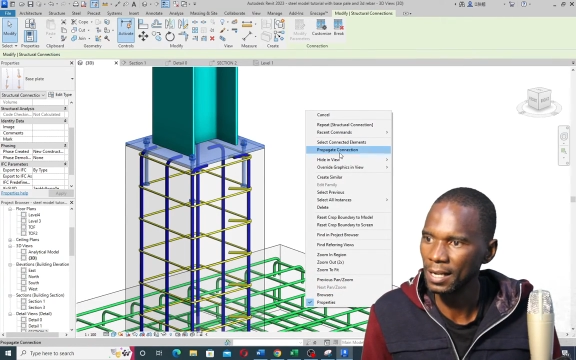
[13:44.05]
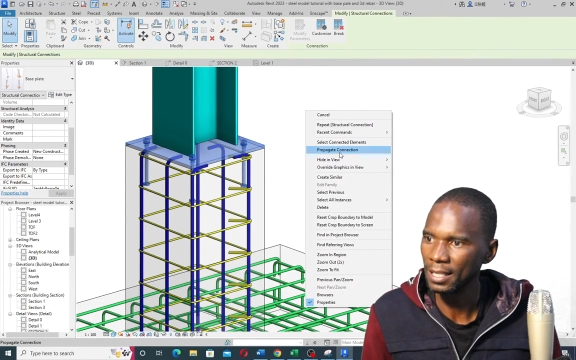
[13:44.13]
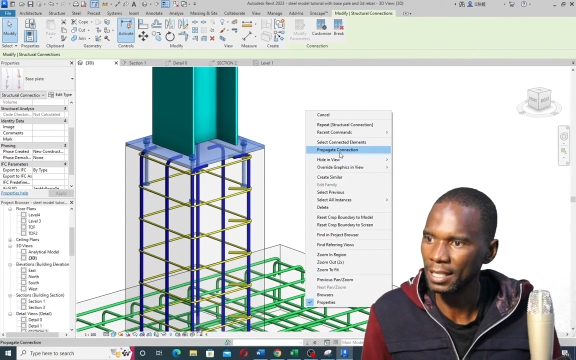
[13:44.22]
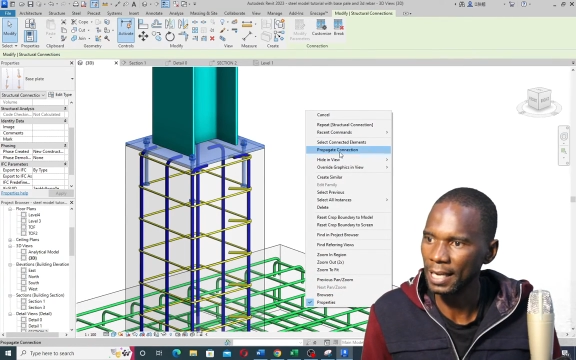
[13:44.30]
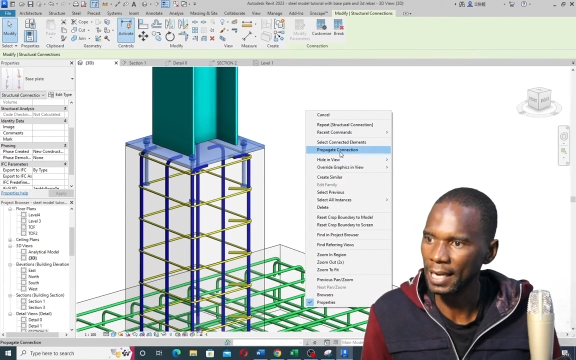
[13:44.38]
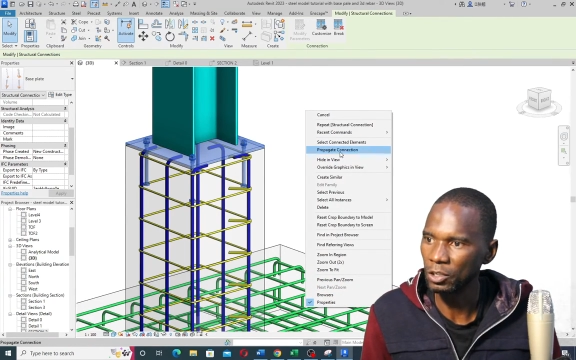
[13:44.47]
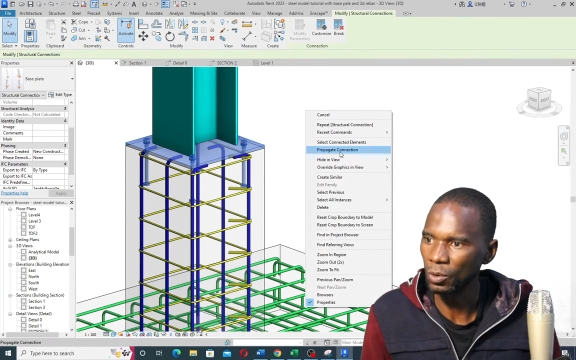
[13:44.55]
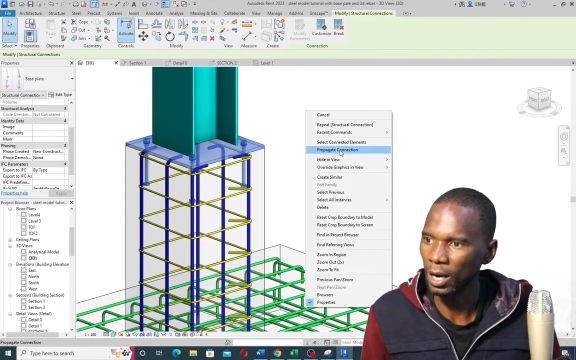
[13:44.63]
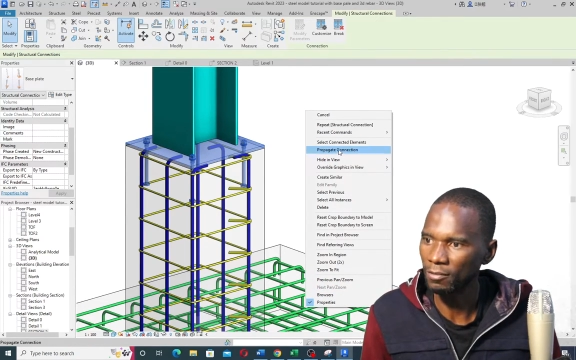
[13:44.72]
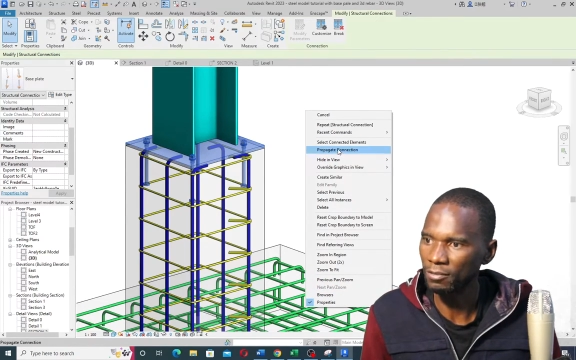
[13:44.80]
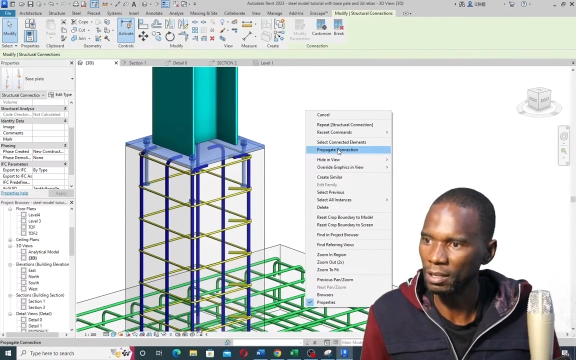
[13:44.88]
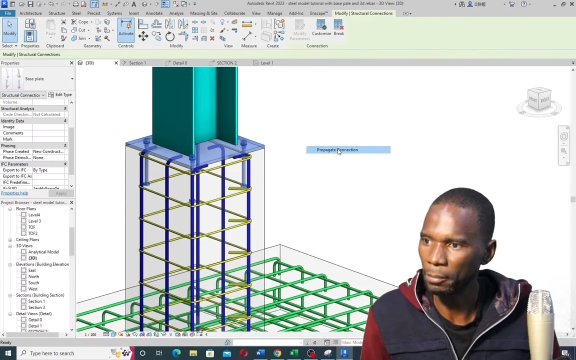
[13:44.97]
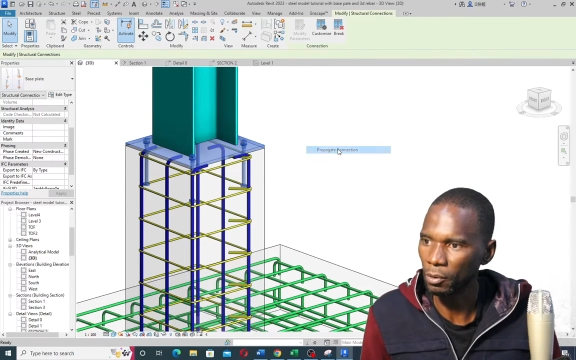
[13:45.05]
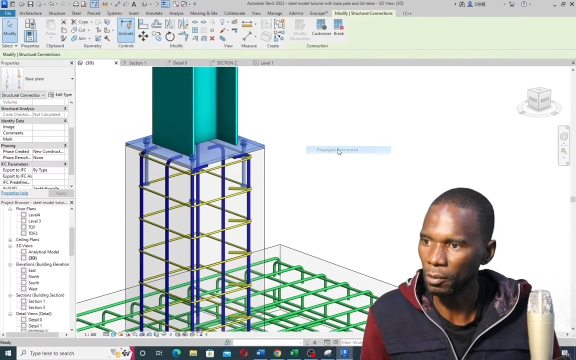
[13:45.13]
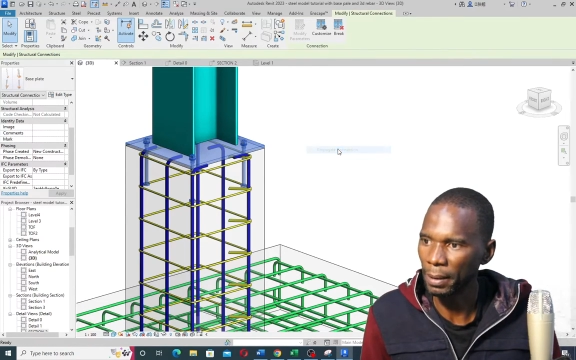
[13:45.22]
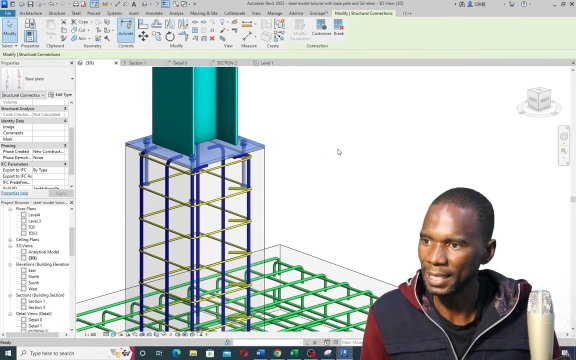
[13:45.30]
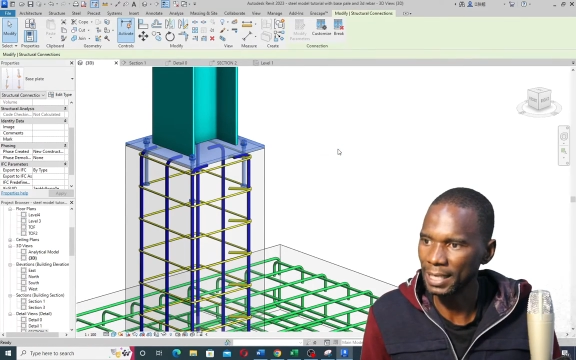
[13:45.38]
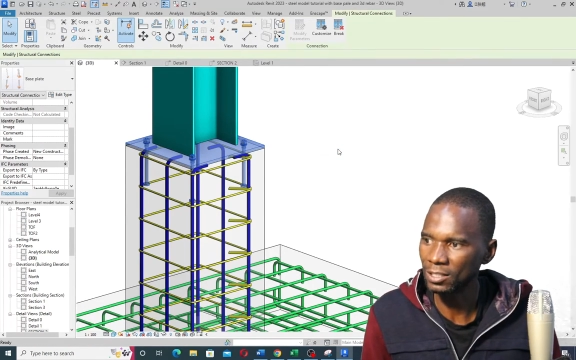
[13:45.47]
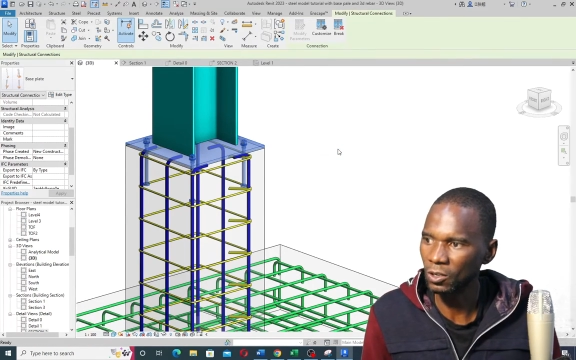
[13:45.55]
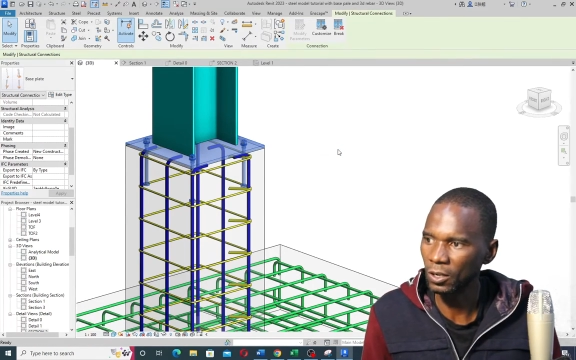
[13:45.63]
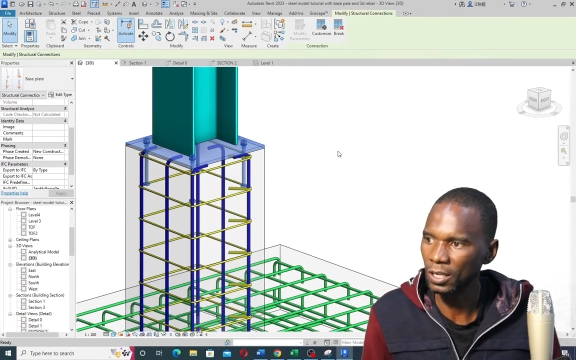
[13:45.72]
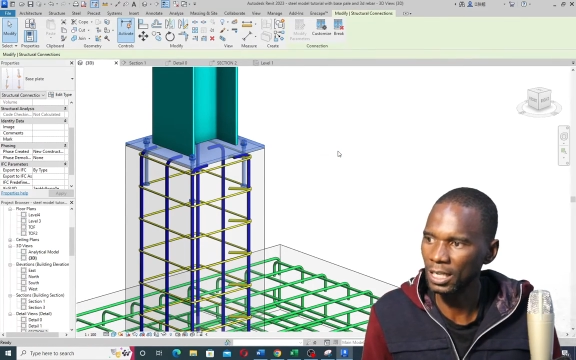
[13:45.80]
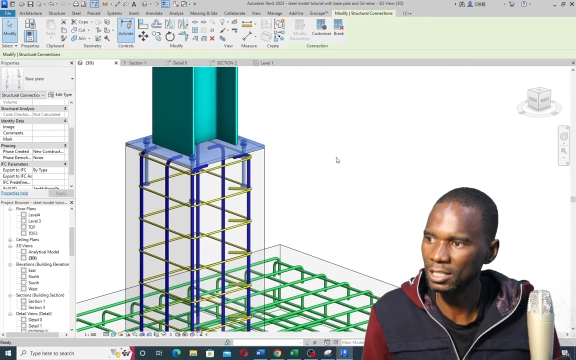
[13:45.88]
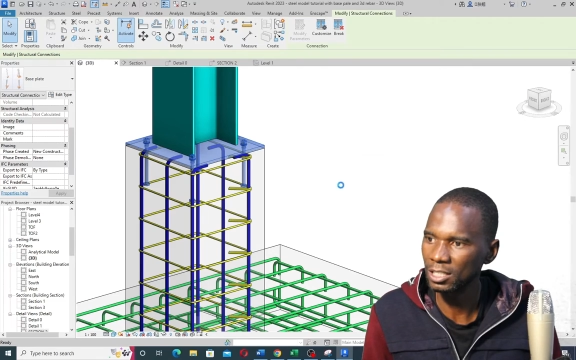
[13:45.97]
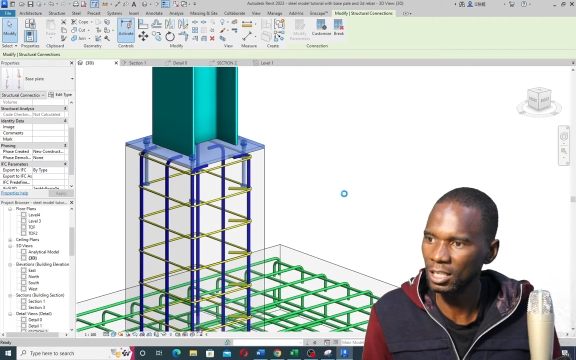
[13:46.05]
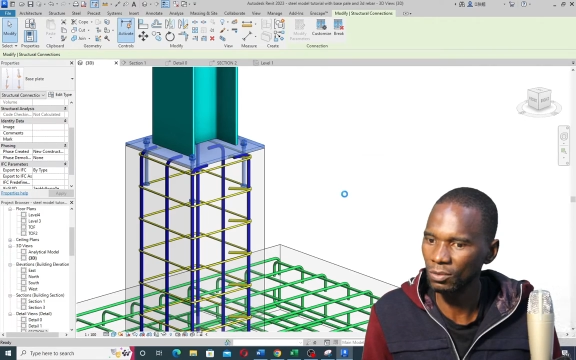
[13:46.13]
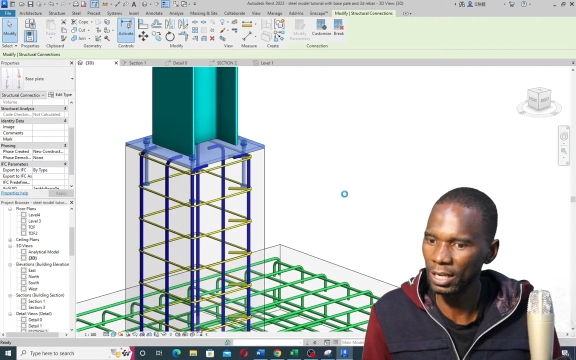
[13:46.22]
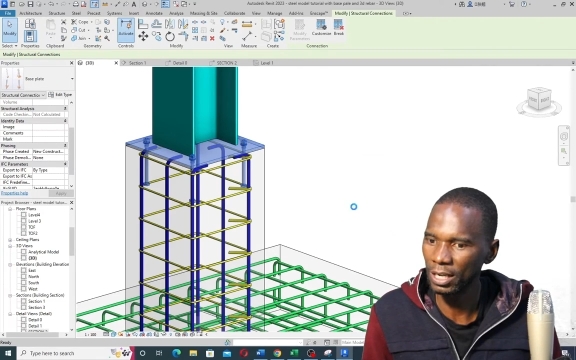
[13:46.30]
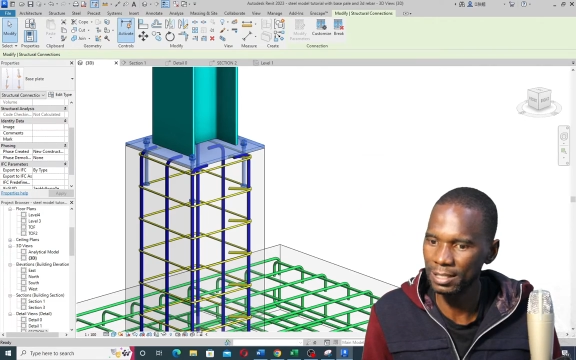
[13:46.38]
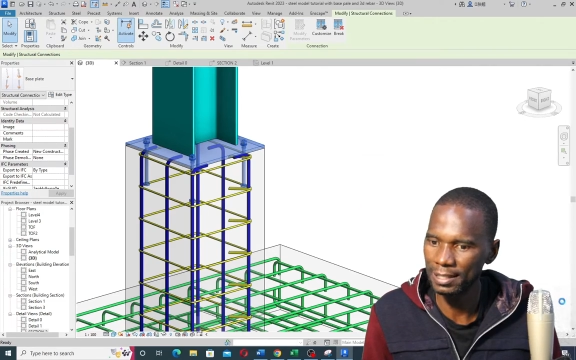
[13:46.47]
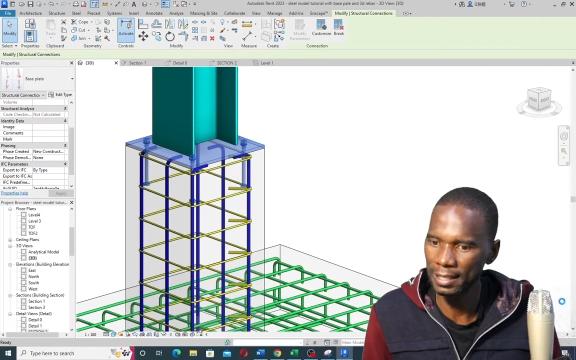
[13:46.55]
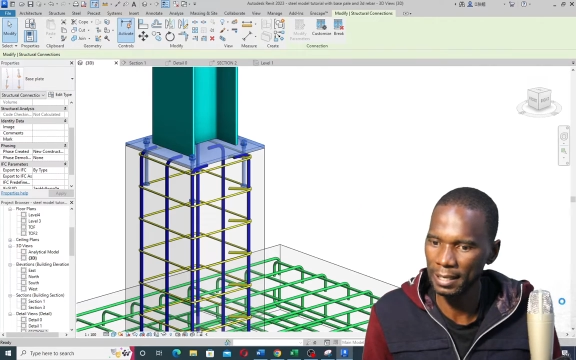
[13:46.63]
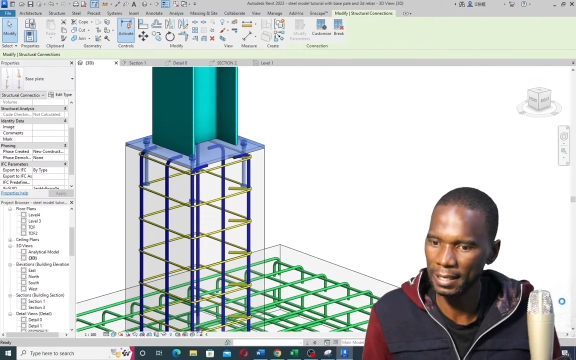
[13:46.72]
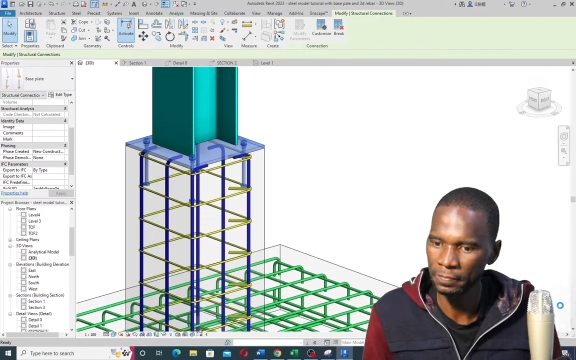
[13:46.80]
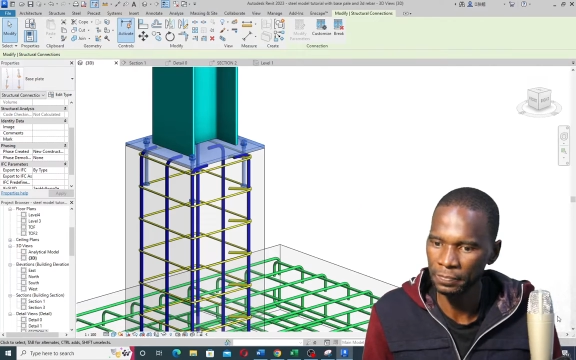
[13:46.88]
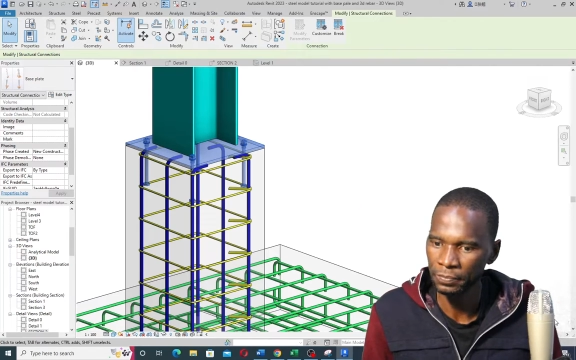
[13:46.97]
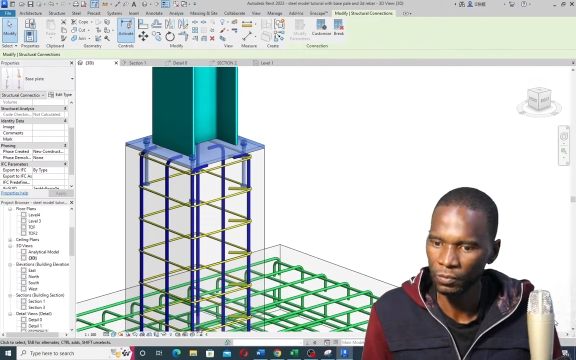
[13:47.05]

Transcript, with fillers: then you have the propagate connection right here.